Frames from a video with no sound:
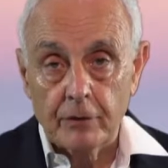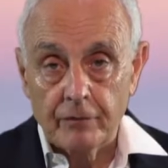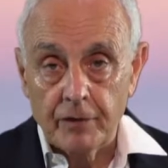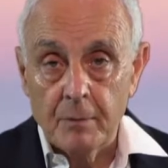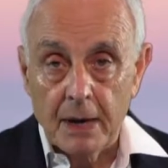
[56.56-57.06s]
of
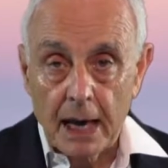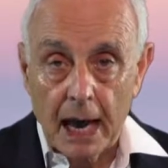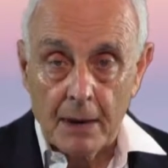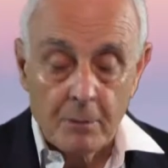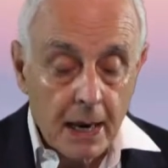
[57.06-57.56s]
female
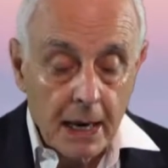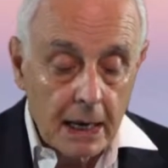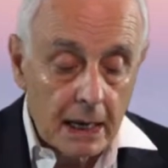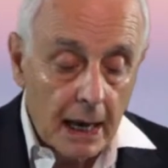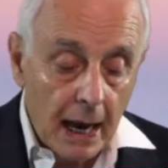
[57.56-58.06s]
and
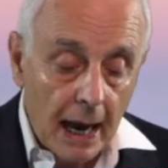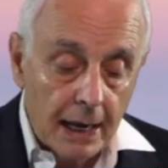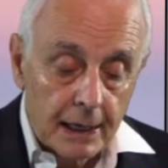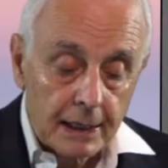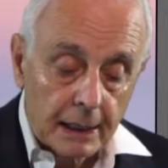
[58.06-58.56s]
male,
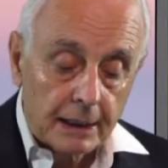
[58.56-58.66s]
and